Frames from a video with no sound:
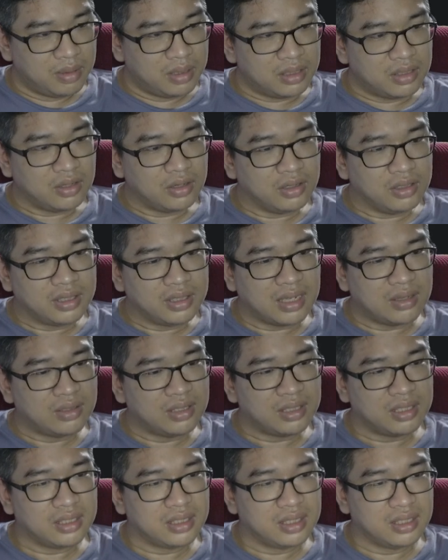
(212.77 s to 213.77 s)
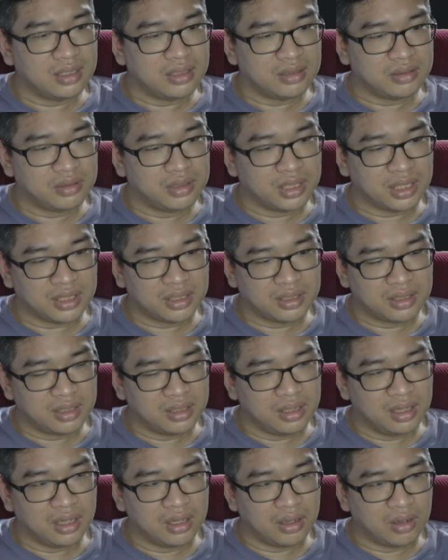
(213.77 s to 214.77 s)
But it turns out this isn't just,
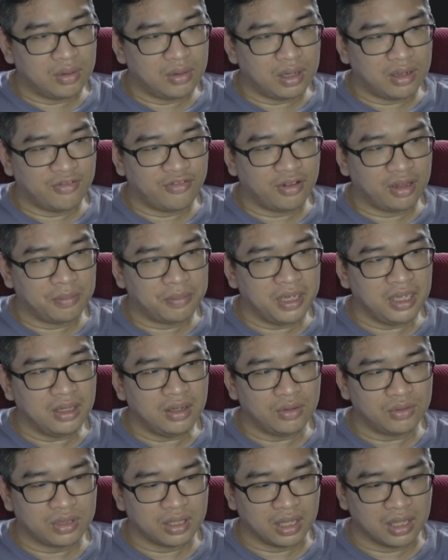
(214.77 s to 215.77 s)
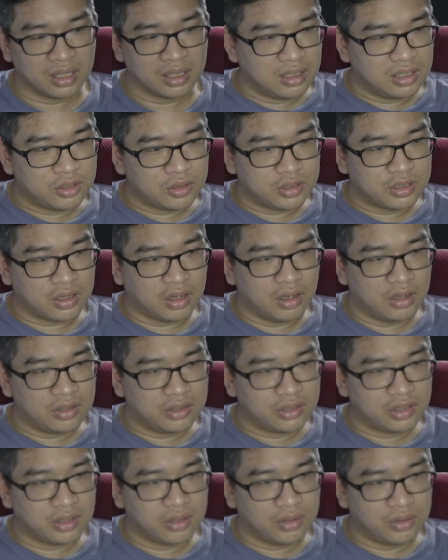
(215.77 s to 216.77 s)
a Filipino thing. This is
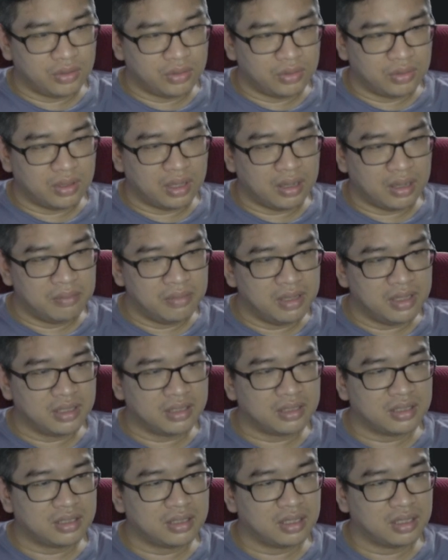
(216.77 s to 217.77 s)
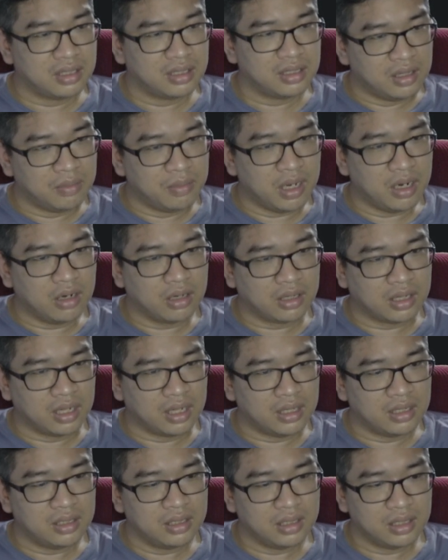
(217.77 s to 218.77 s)
also a myth in
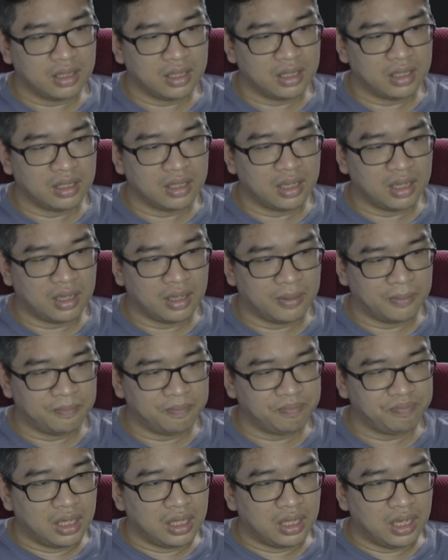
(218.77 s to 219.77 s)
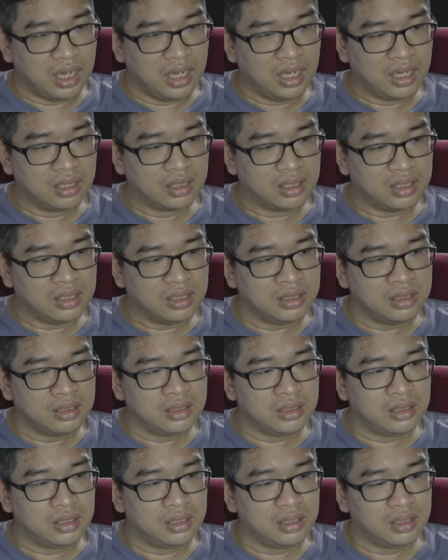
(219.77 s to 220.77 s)
America and in
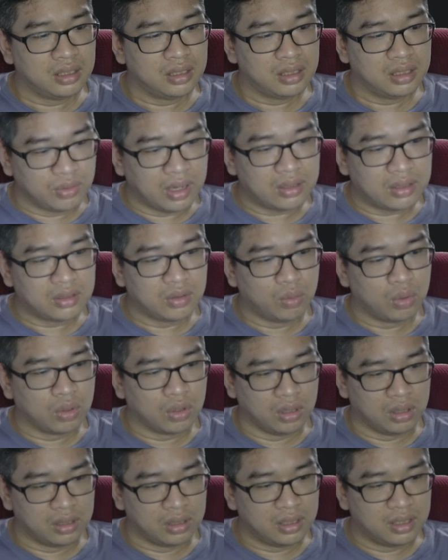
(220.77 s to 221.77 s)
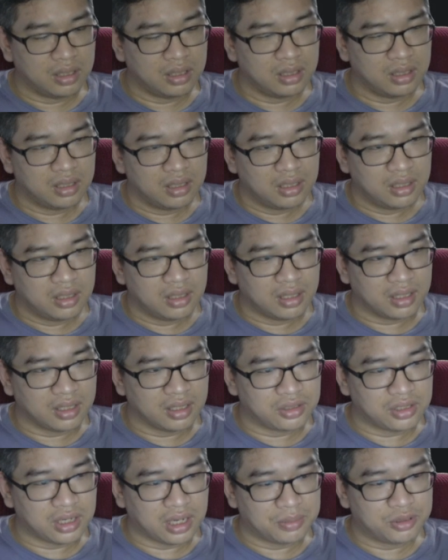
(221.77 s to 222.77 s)
England, throughout the world. Like
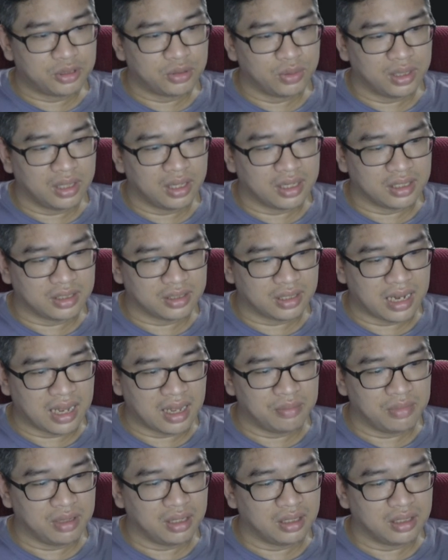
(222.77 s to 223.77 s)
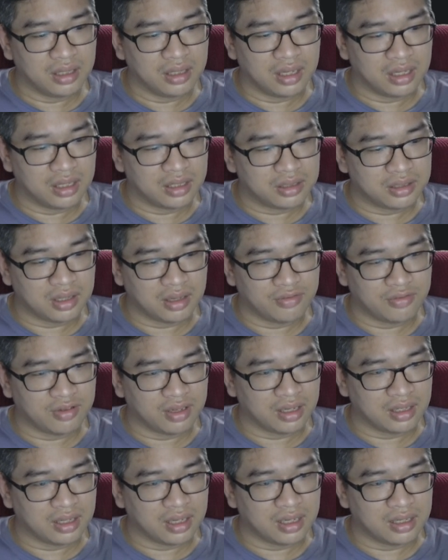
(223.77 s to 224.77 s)
the chop suey has cat meat in it, stuff
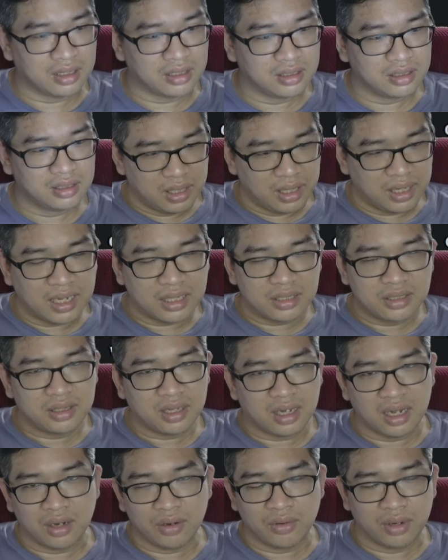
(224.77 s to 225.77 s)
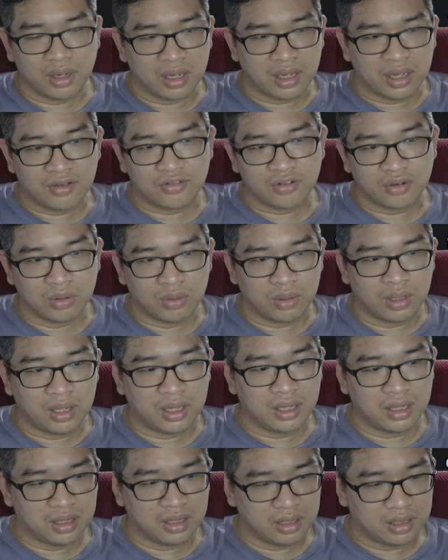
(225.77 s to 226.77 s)
like that. It gets tiring after a
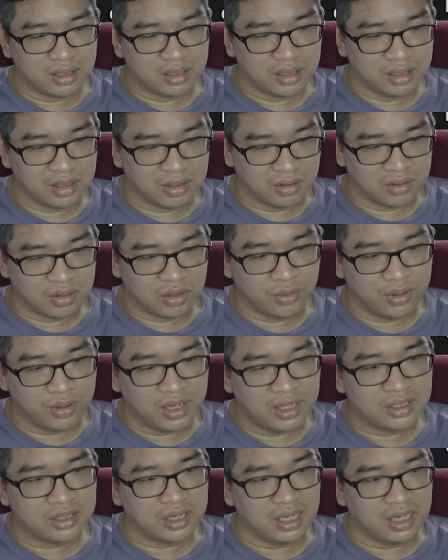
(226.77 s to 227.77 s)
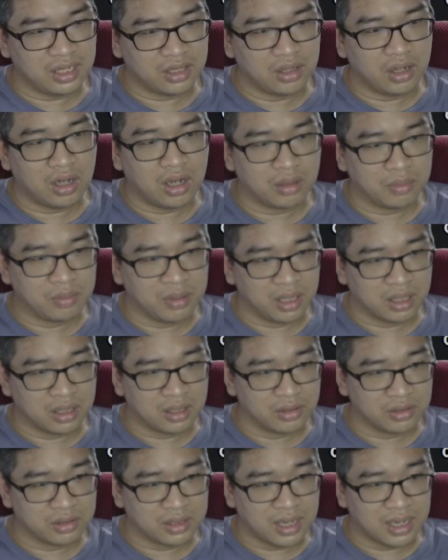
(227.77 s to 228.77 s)
while. Koreans eat dog meat.
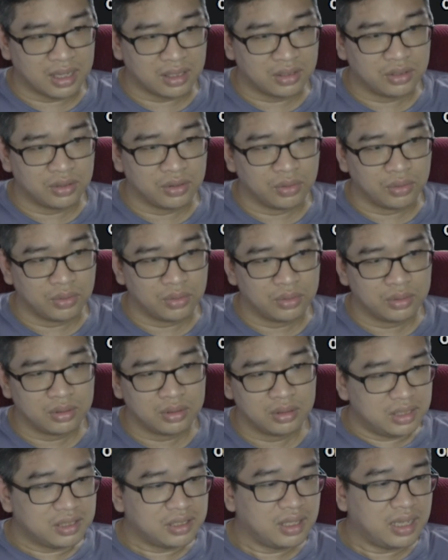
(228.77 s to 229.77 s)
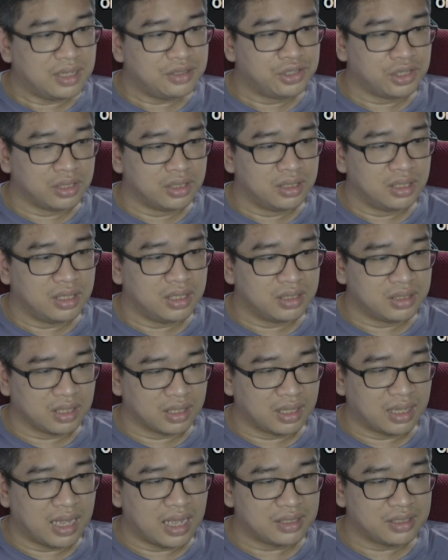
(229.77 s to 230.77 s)
There's that too. This legend is a
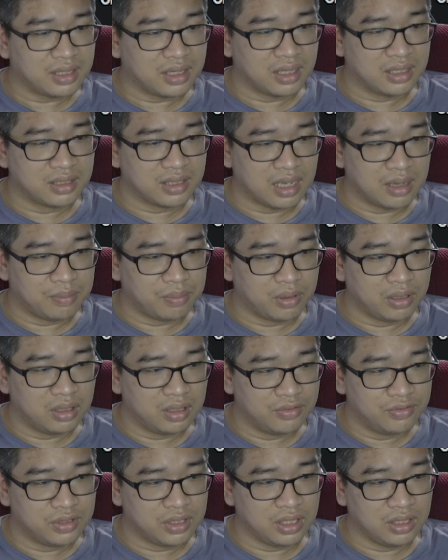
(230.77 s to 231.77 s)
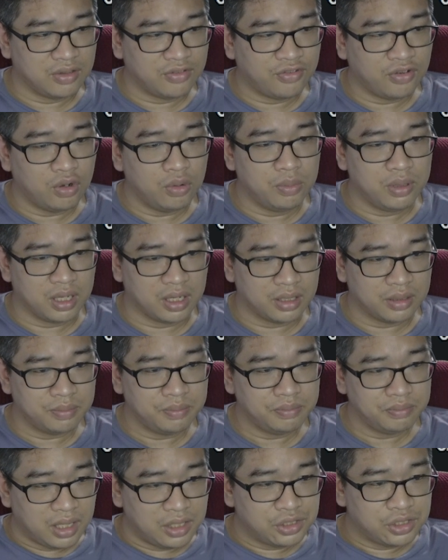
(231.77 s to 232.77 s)
classic example of xenophobia.
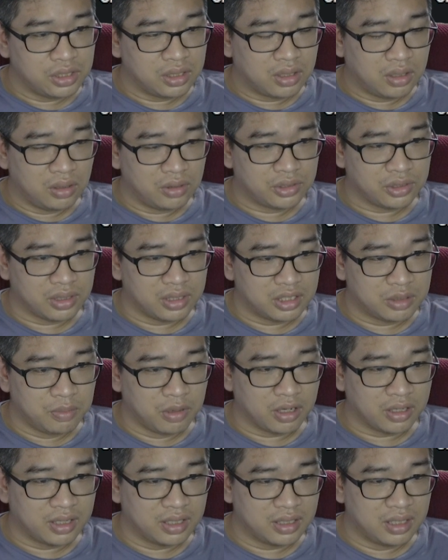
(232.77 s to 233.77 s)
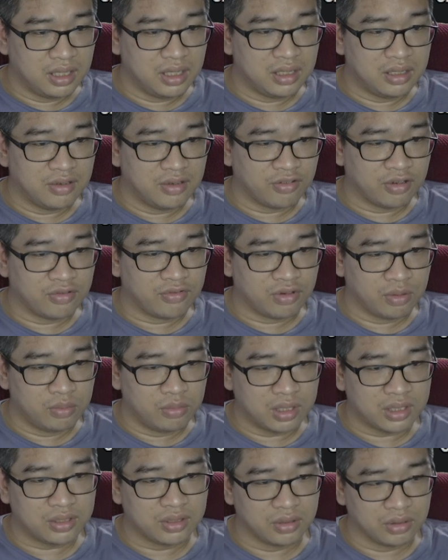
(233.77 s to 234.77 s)
Asian culture is markedly different from
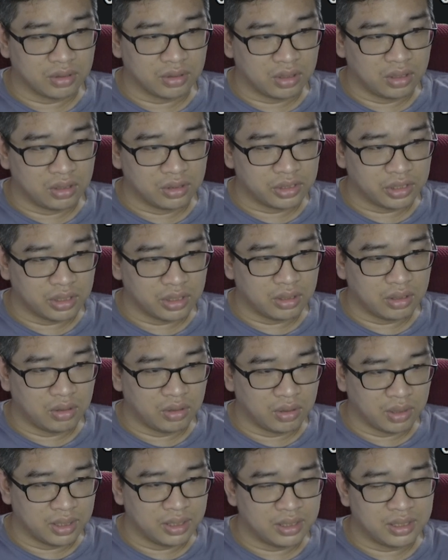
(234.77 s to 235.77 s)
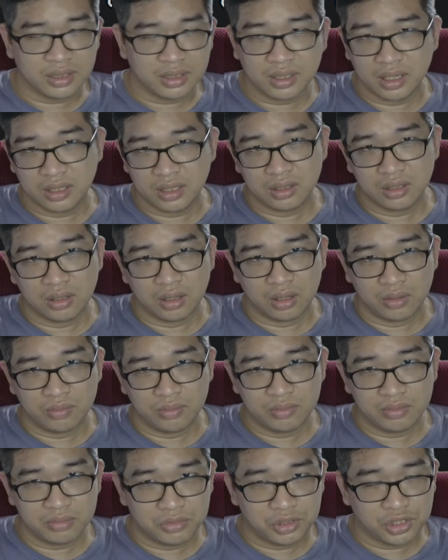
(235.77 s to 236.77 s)
Western culture, or in this case,
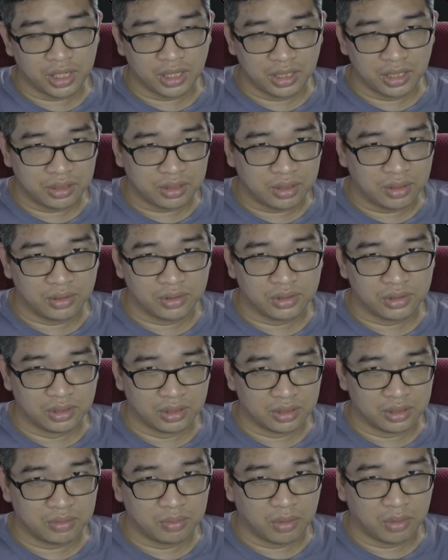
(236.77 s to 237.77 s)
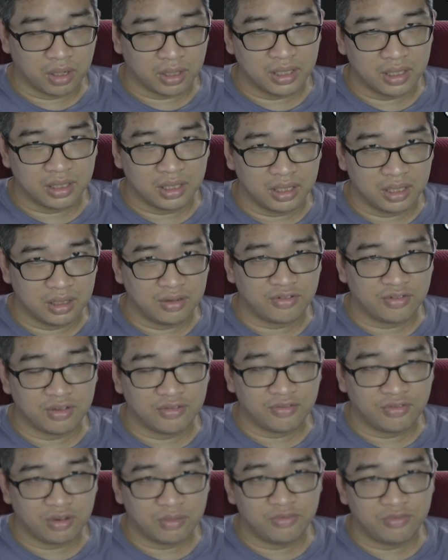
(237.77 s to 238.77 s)
Chinese culture is markedly
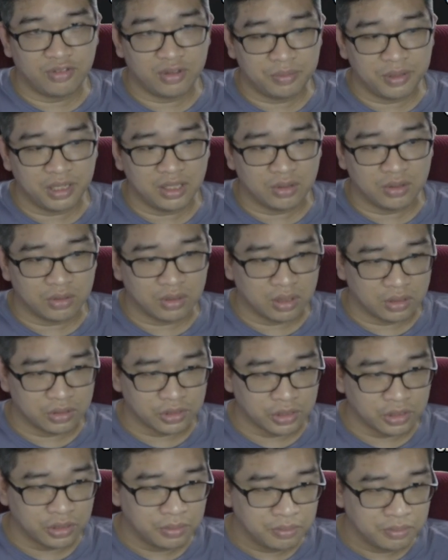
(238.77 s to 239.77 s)
different from Filipino culture.